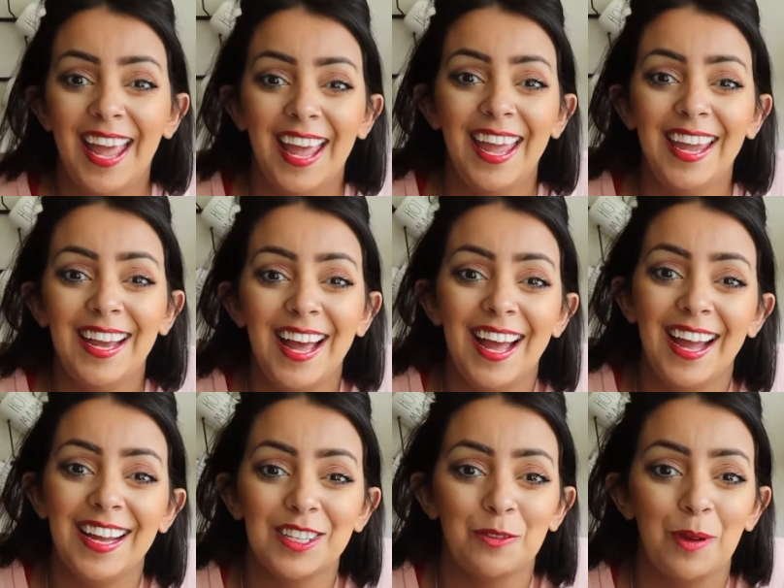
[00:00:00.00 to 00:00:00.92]
Hey
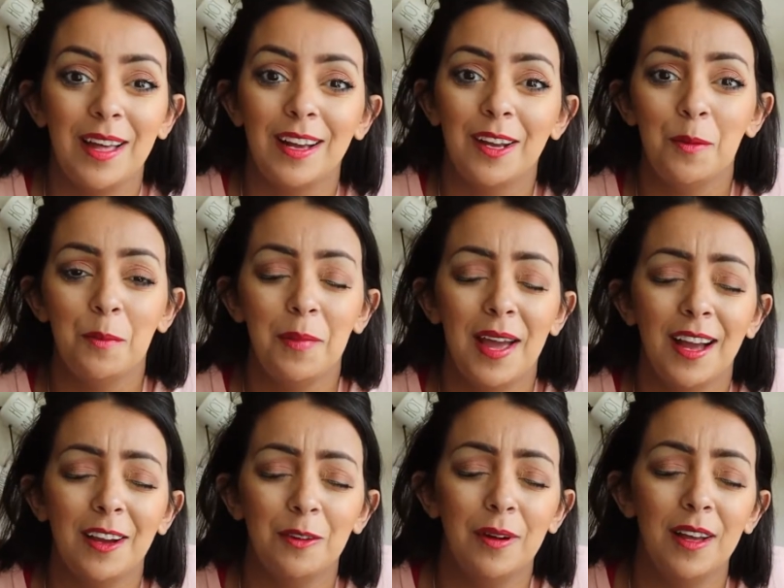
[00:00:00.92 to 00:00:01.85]
guys, welcome
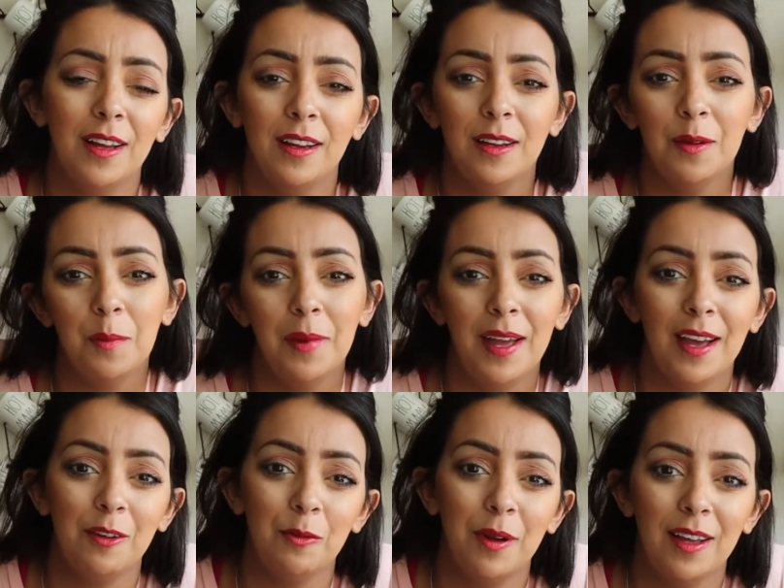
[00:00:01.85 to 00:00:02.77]
back, welcome
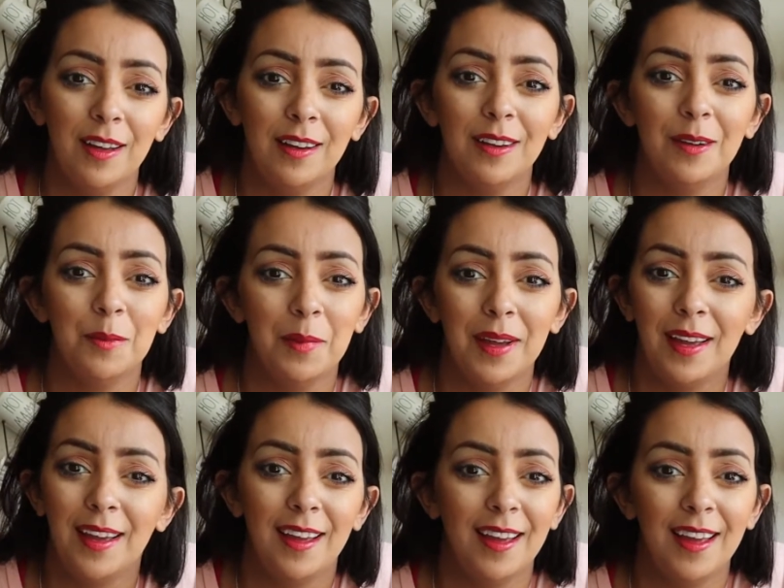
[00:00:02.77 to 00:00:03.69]
back, welcome
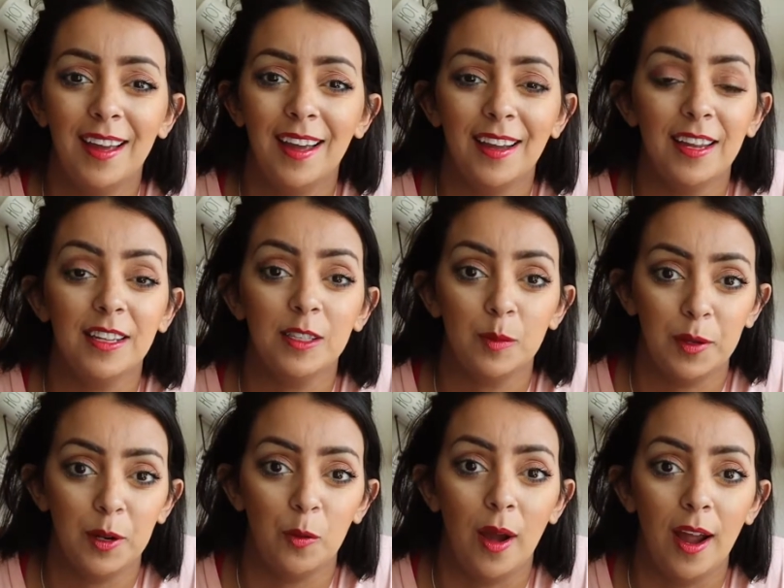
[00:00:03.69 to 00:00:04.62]
back. It's
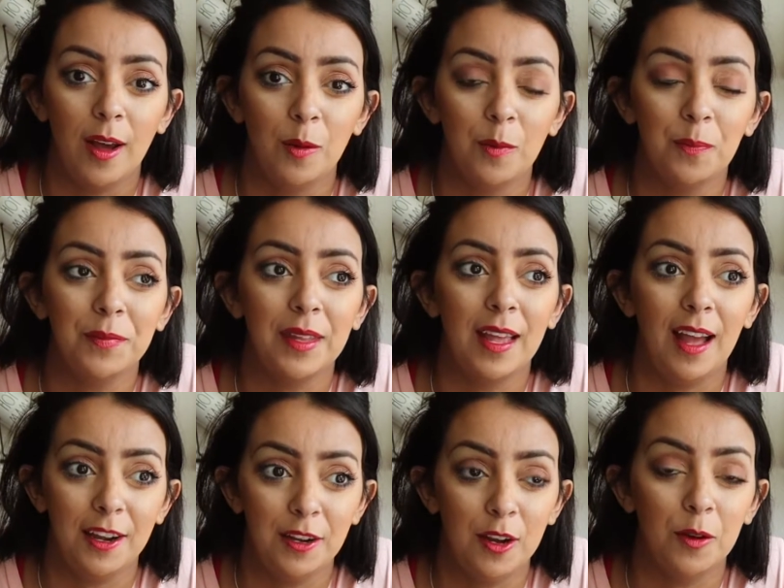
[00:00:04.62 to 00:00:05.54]
been a while,
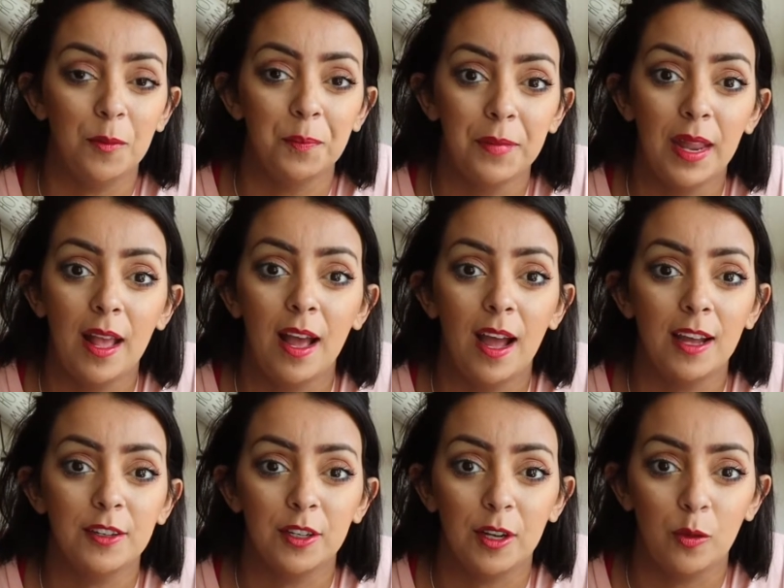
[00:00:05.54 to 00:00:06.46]
I know.
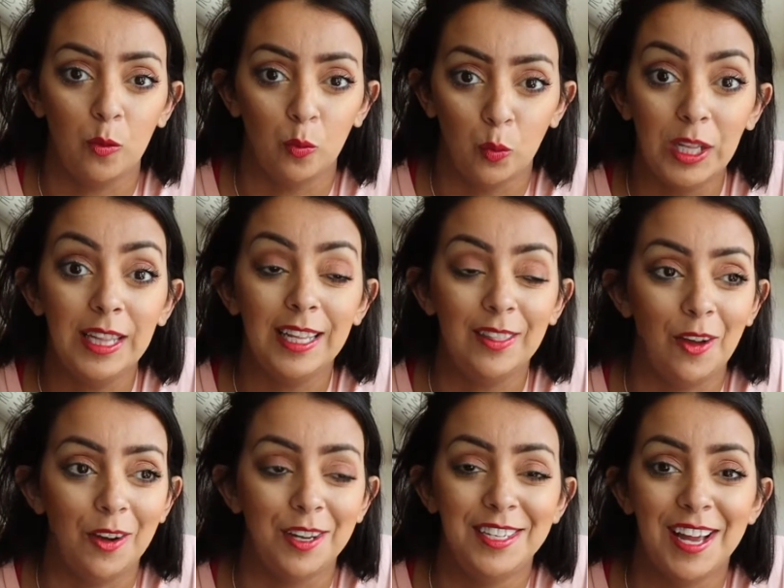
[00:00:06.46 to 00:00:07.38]
I took a really
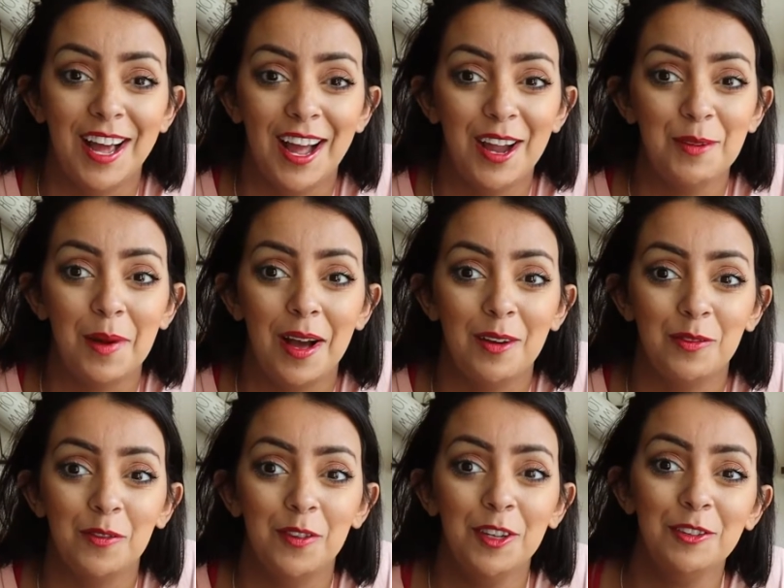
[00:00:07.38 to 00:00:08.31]
long time
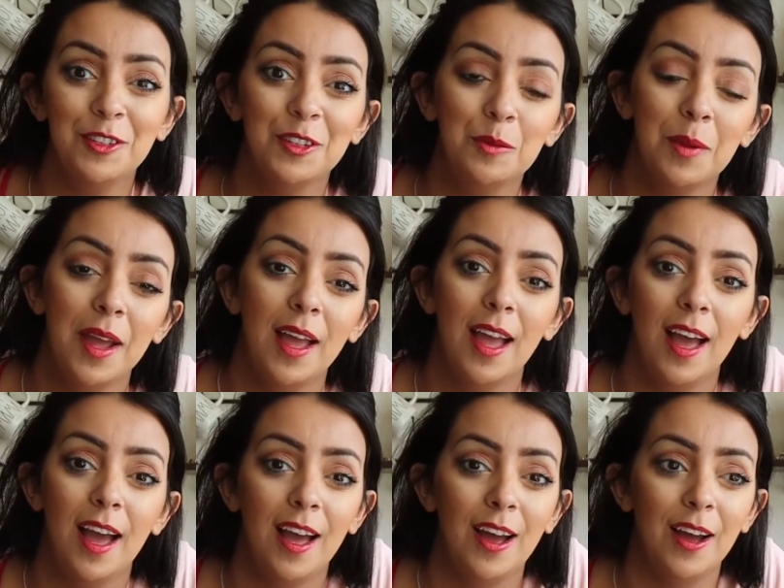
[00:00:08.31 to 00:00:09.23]
off of YouTube.
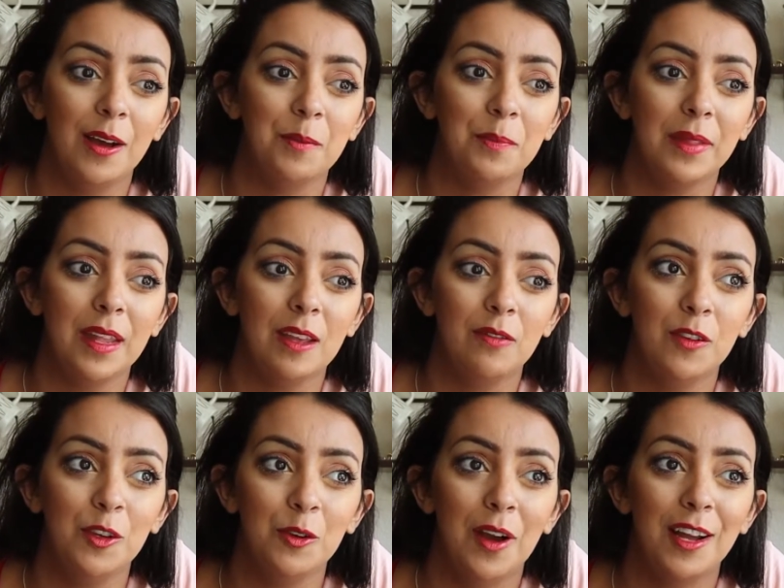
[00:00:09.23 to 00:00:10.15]
Um, if
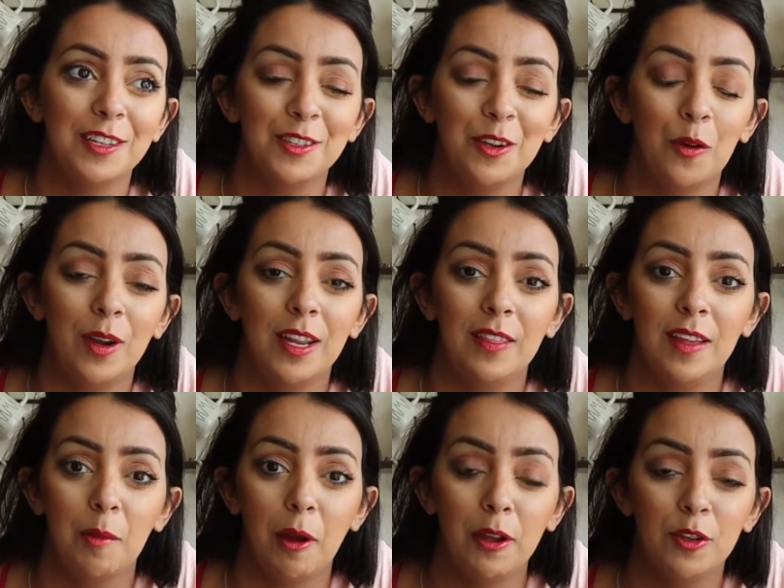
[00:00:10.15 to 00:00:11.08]
you guys know
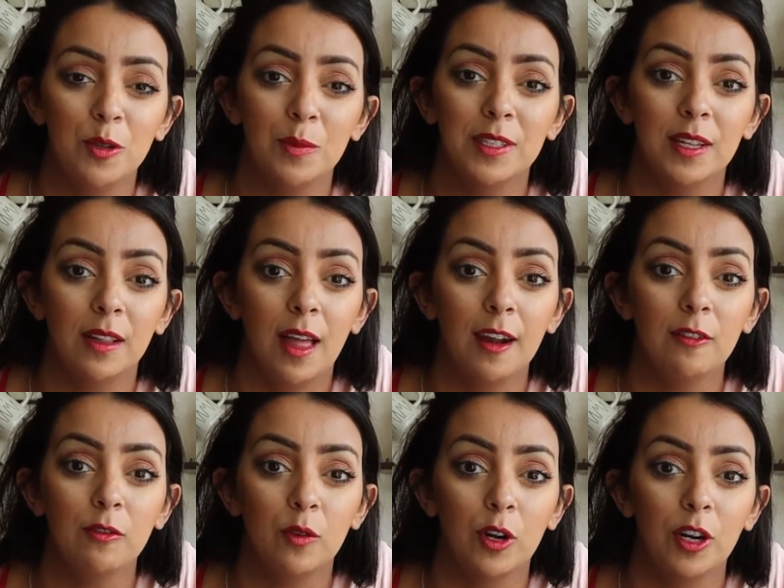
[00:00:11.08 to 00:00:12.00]
anything about YouTube, it's a
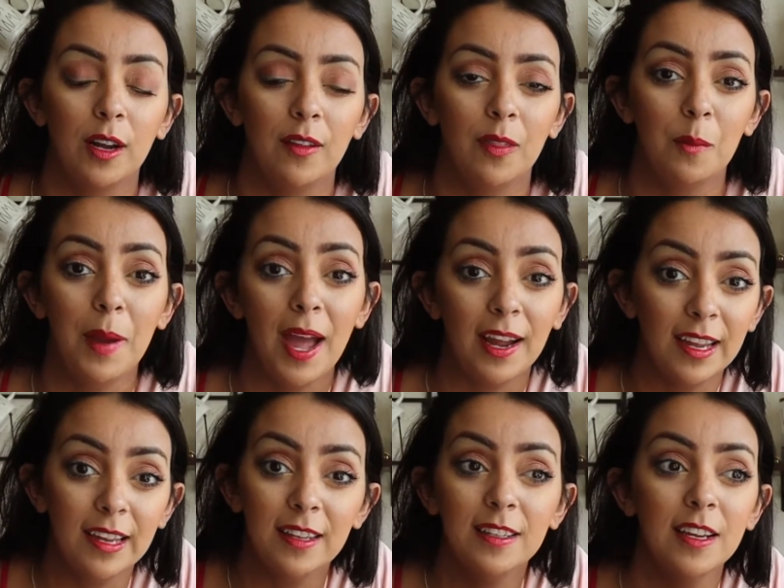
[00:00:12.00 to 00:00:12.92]
lot of work on the
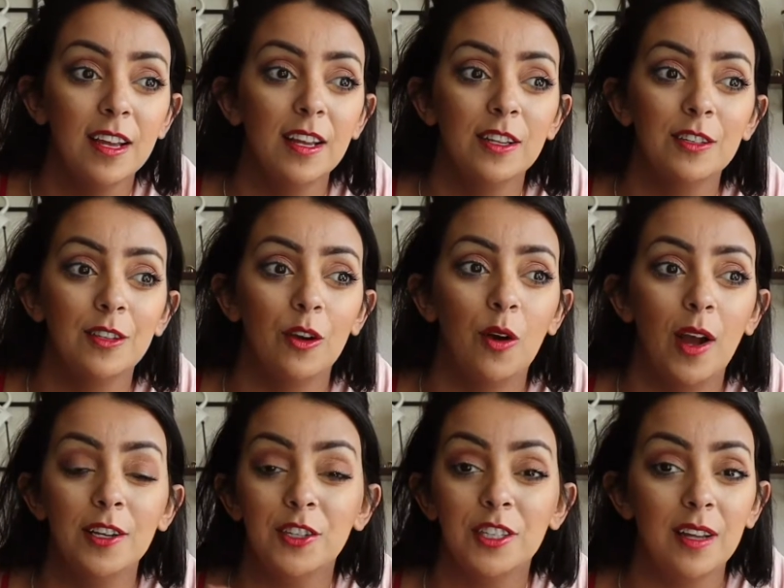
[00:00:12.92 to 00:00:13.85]
back end. So
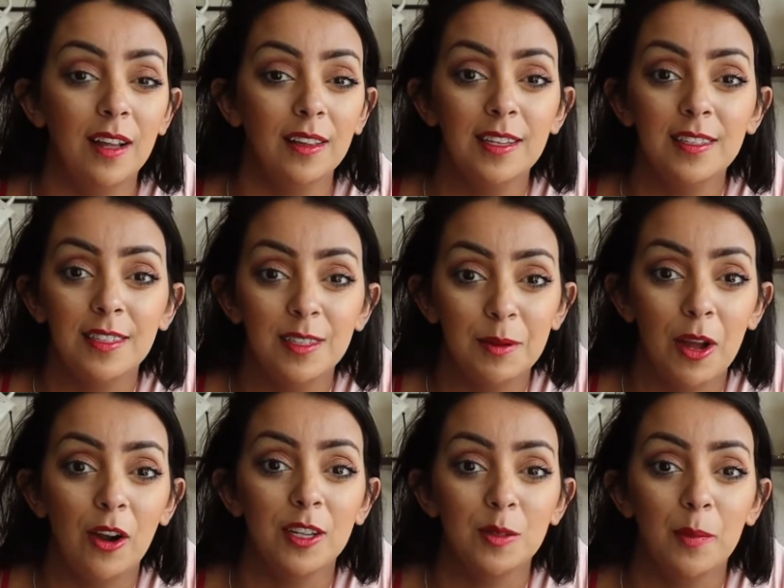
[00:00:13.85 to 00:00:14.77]
I just got lazy, to
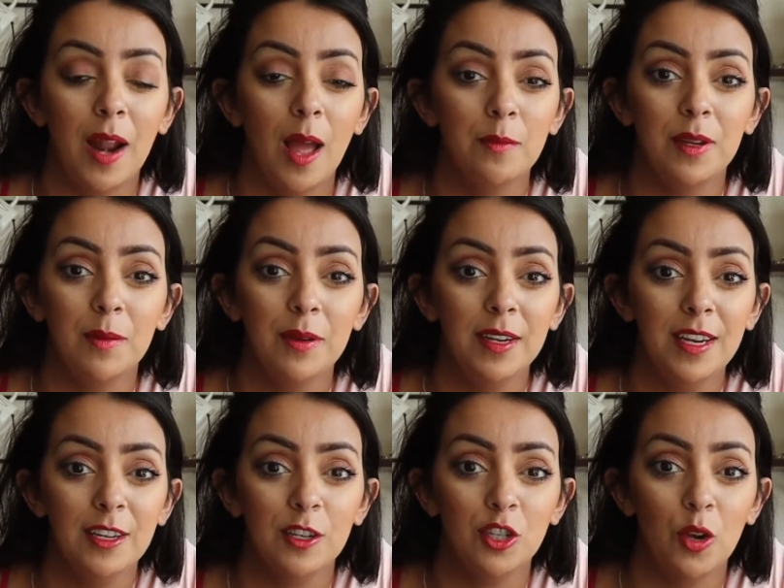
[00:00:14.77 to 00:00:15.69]
be honest, but I'm
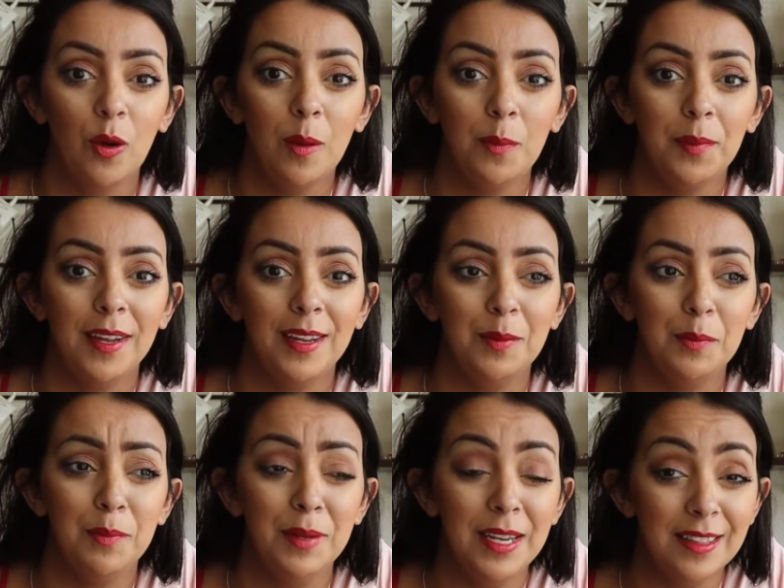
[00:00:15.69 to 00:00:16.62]
committing to show up
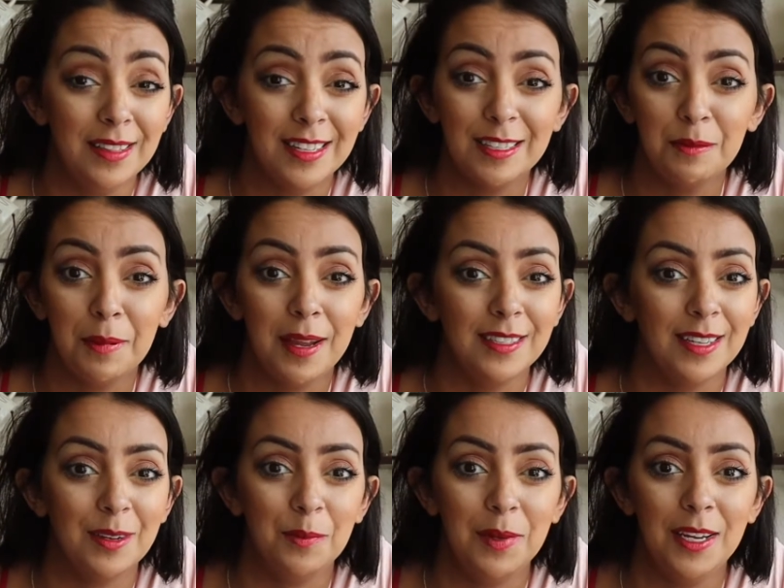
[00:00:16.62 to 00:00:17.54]
and be in this
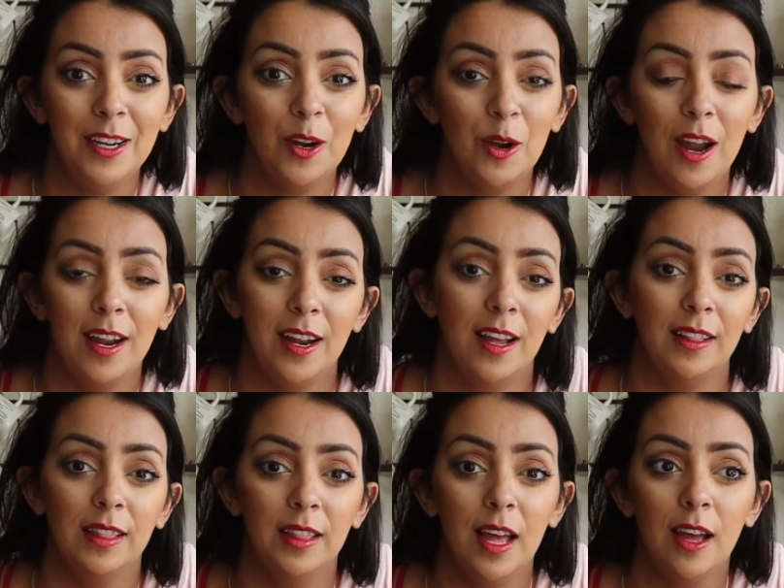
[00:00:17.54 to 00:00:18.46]
space and be here, and I
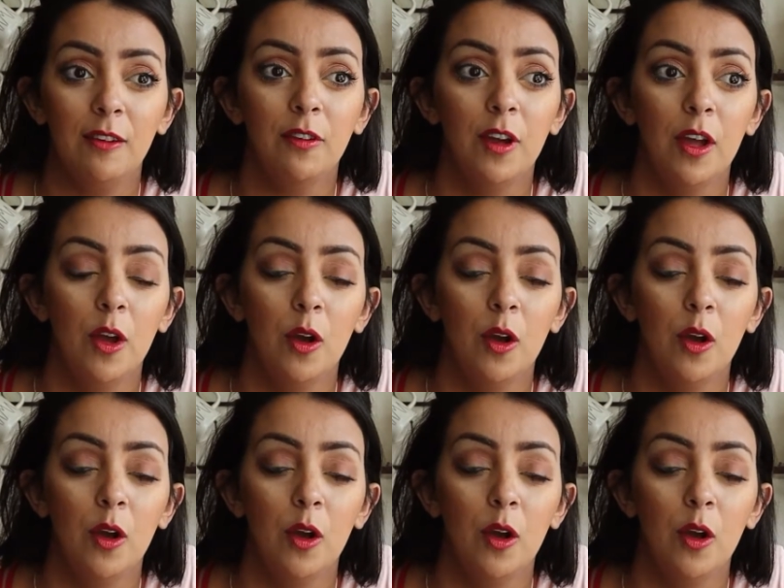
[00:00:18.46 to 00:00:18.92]
love